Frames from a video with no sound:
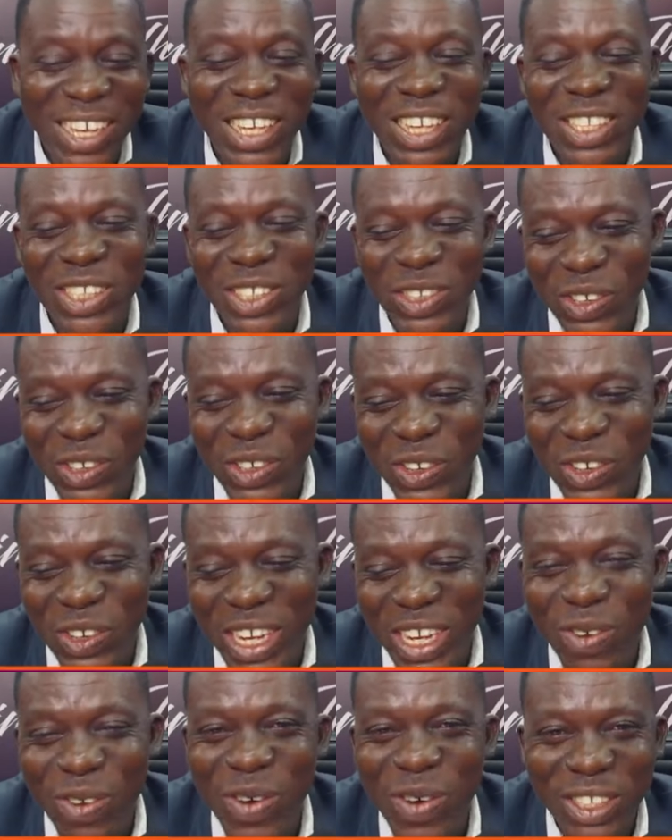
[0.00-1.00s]
so he
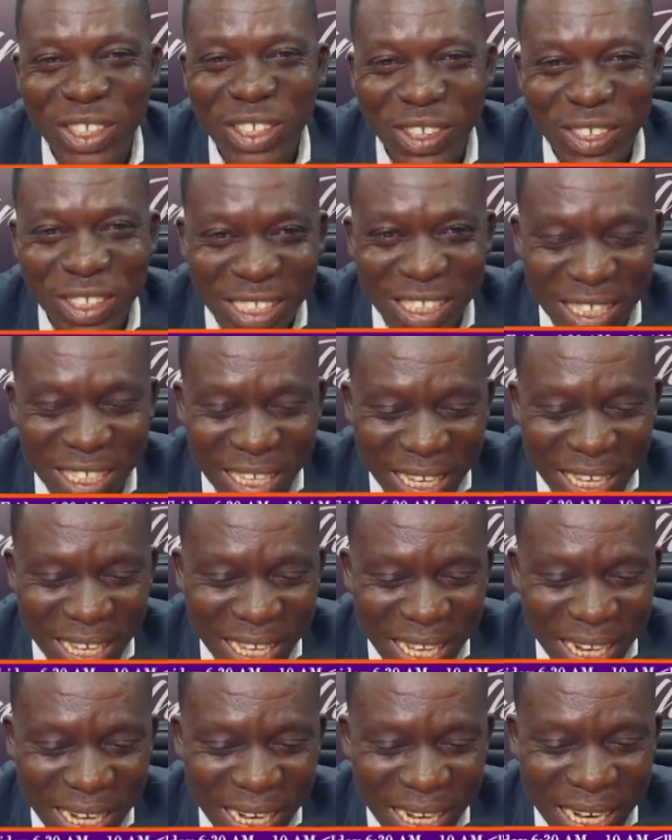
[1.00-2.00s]
went on to say
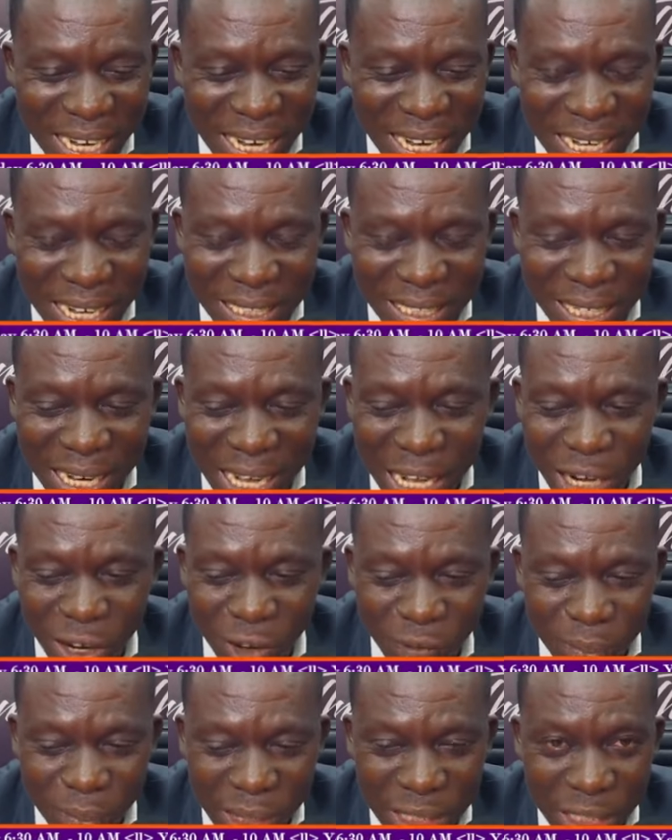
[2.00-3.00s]
the next line of
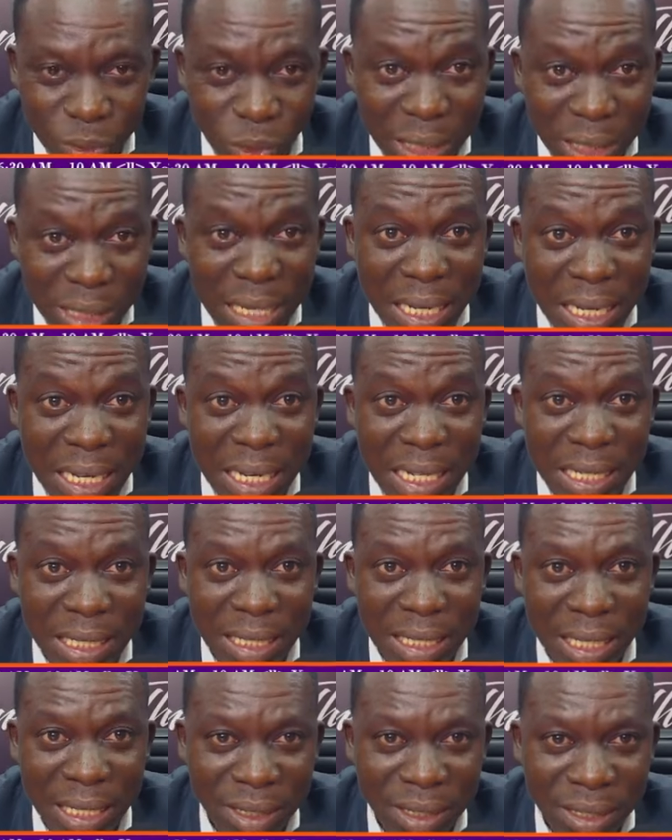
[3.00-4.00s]
message was deleted.
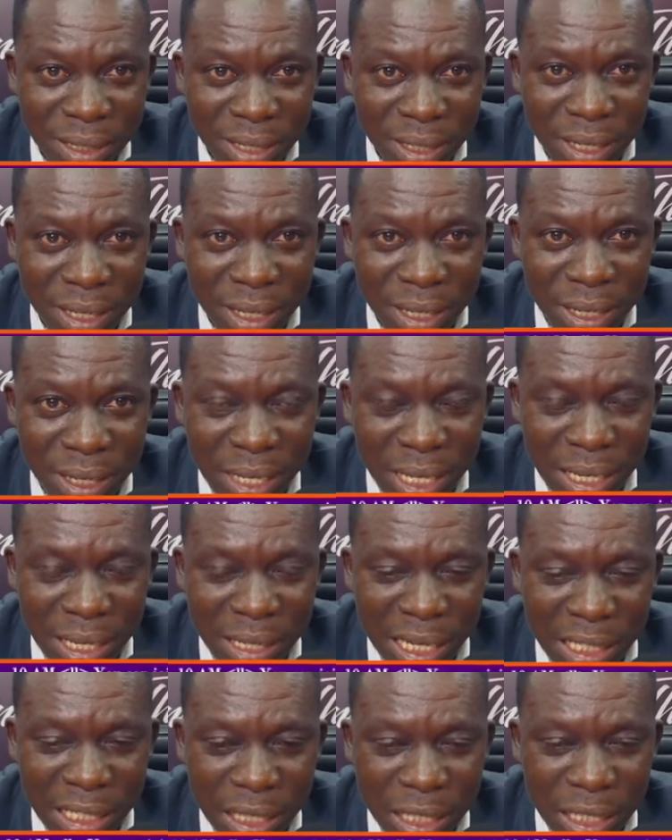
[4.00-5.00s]
Then the
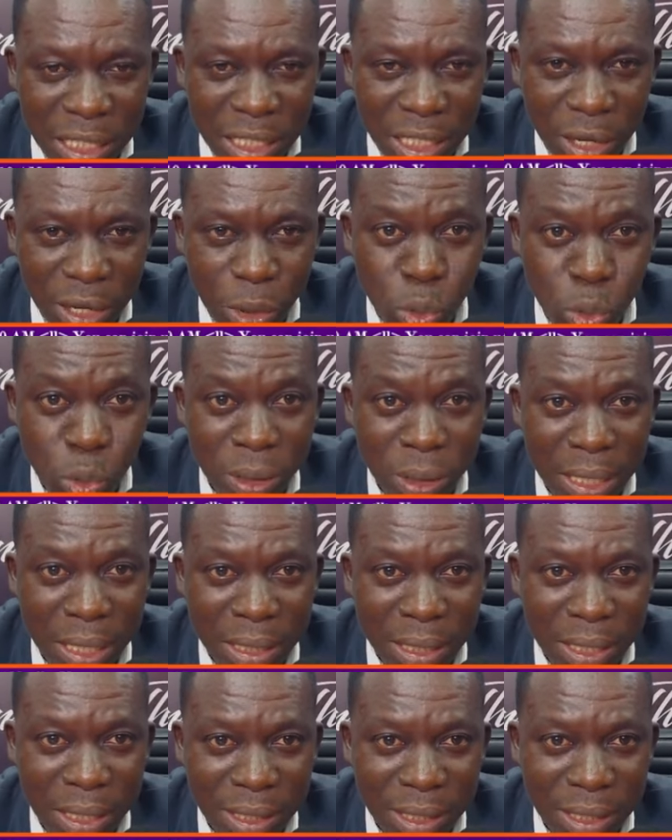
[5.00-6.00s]
Attorney General who deleted
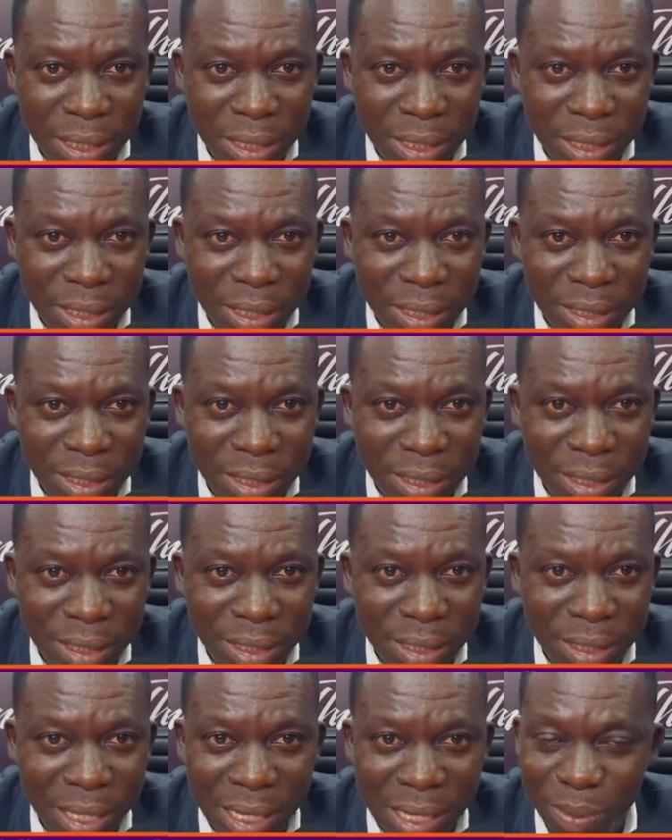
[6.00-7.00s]
it. Then
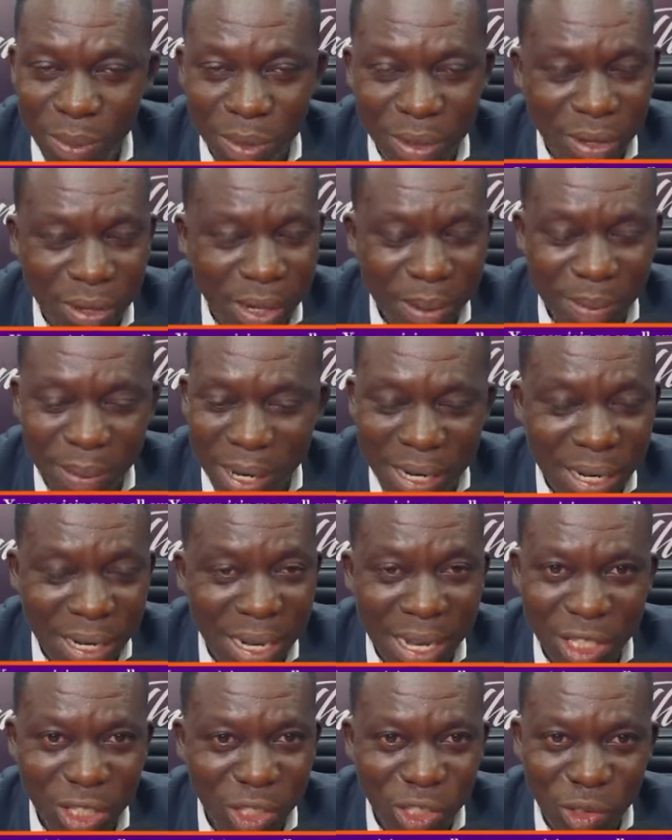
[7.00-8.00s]
it became another
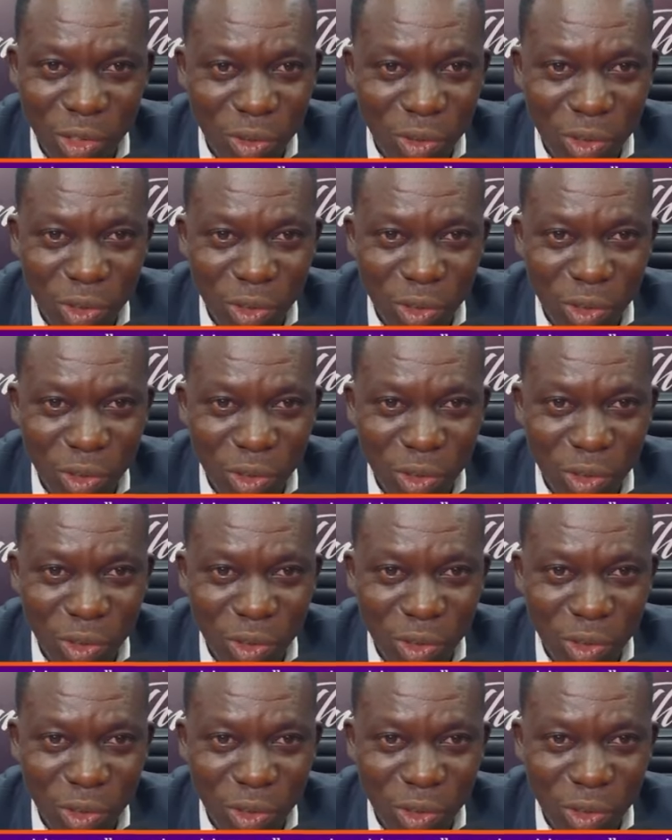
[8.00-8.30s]
issue. So